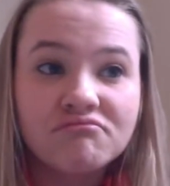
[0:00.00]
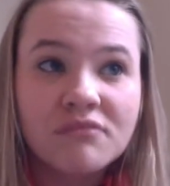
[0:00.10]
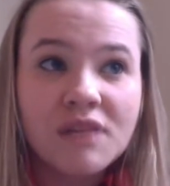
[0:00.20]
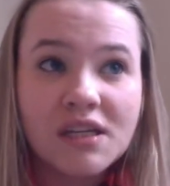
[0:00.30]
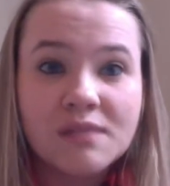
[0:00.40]

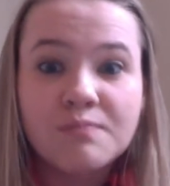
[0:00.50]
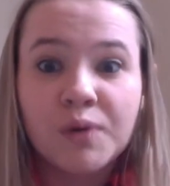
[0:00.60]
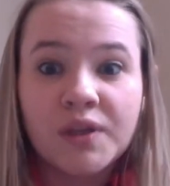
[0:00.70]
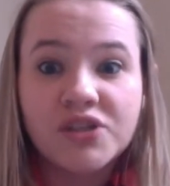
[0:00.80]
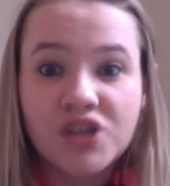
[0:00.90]
he has bowl
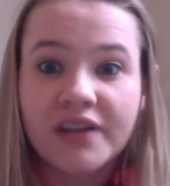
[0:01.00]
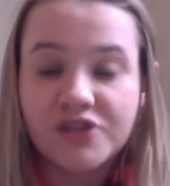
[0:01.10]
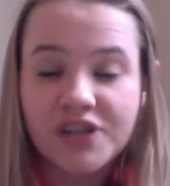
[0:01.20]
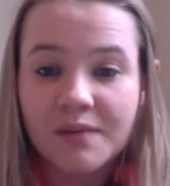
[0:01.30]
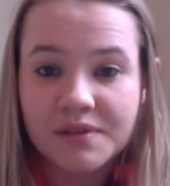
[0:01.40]
in china
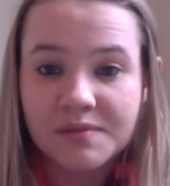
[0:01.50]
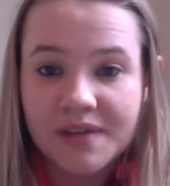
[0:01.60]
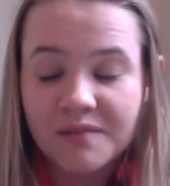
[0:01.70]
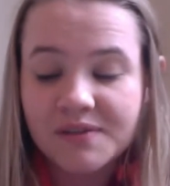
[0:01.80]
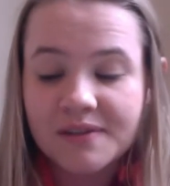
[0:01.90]
shops
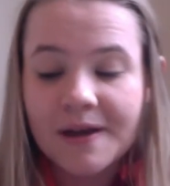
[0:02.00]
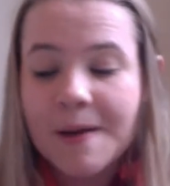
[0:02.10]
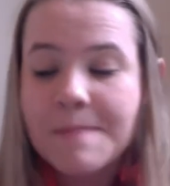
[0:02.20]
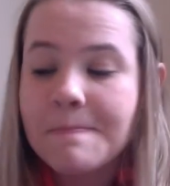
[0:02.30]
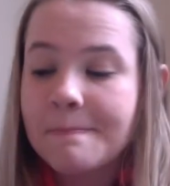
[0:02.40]
sometimes.
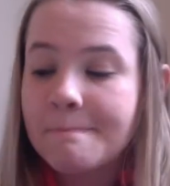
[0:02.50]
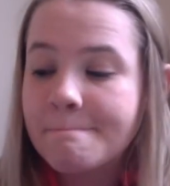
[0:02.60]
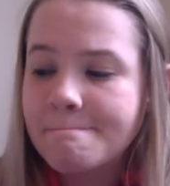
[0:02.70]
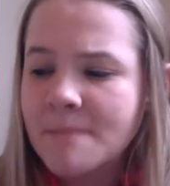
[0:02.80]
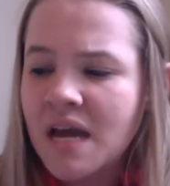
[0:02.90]

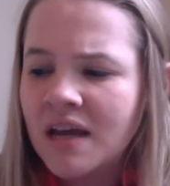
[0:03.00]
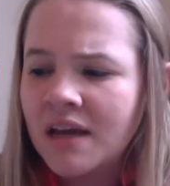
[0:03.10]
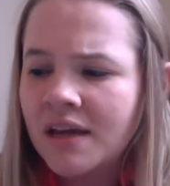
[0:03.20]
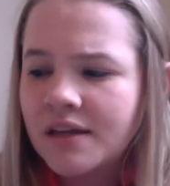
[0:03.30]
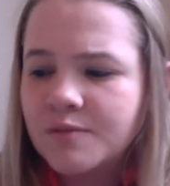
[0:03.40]

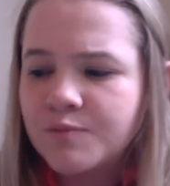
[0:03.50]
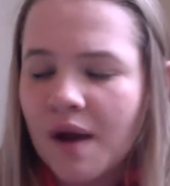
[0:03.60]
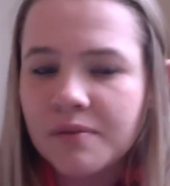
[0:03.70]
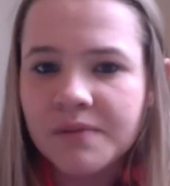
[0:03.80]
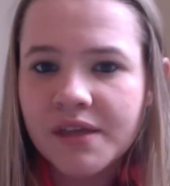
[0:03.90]
He's
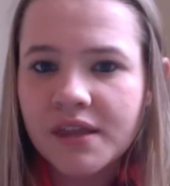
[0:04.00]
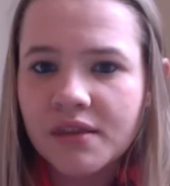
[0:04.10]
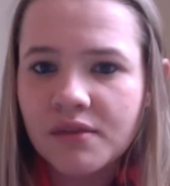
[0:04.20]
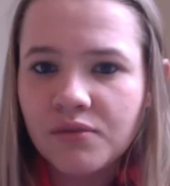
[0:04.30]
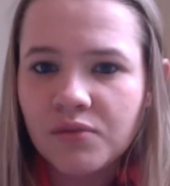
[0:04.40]
probably
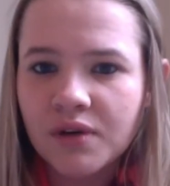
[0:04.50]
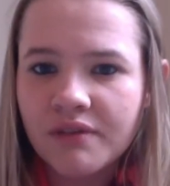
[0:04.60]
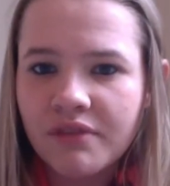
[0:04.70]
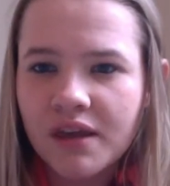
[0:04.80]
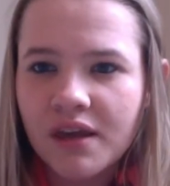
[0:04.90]
one of
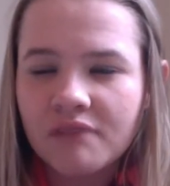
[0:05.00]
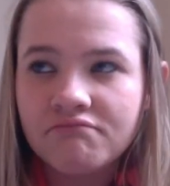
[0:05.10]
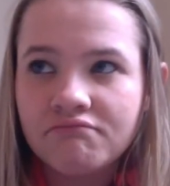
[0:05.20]
the